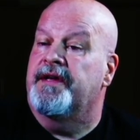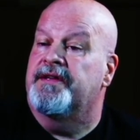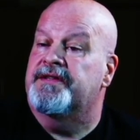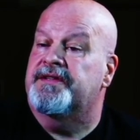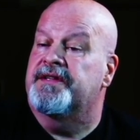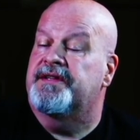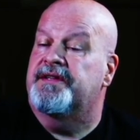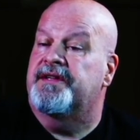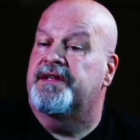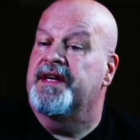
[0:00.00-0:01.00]
I think
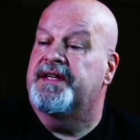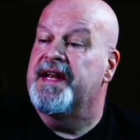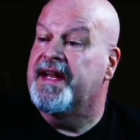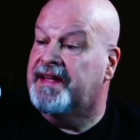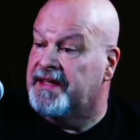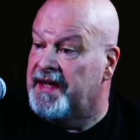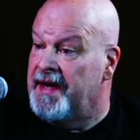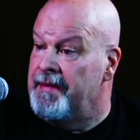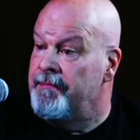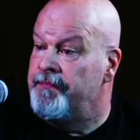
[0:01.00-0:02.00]
just to take
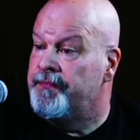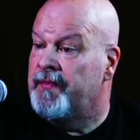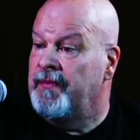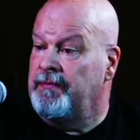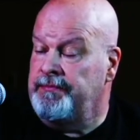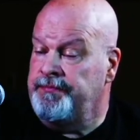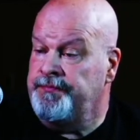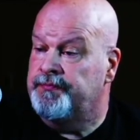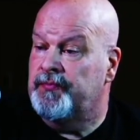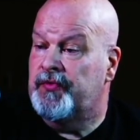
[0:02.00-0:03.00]
the time
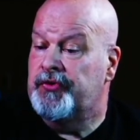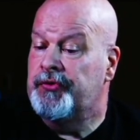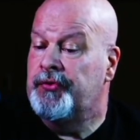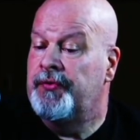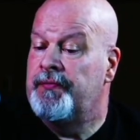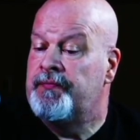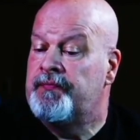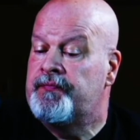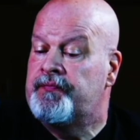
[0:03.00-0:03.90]
to